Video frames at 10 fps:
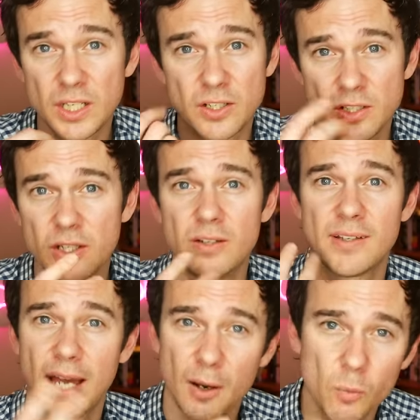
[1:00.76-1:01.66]
can use
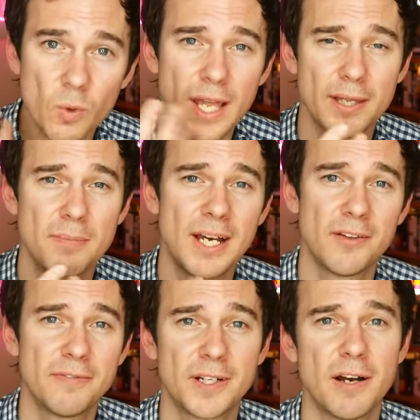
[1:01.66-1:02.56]
to help wet the
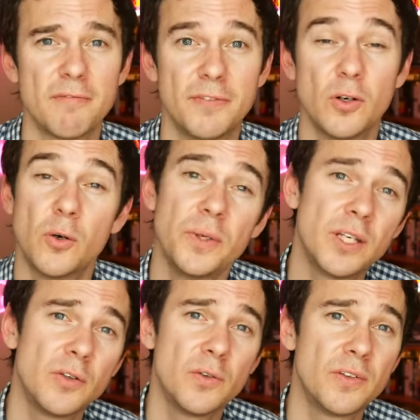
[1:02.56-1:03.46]
mouth for comfort, or we
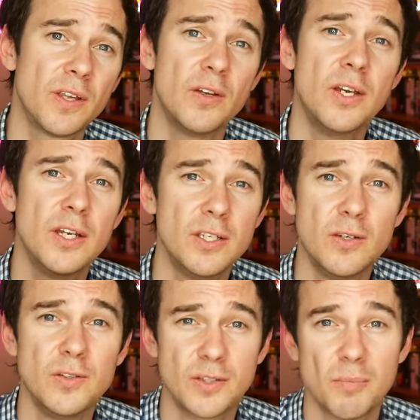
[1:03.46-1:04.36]
can also
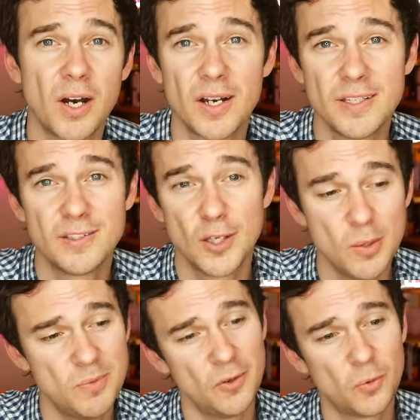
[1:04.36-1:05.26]
use some ice
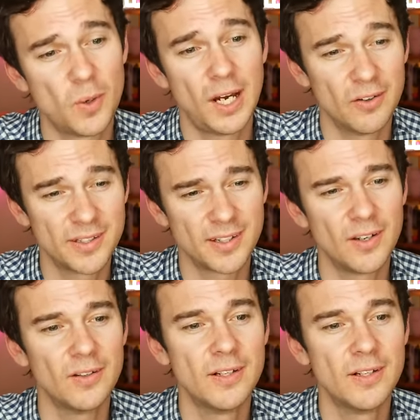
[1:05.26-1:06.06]
cubes as well. So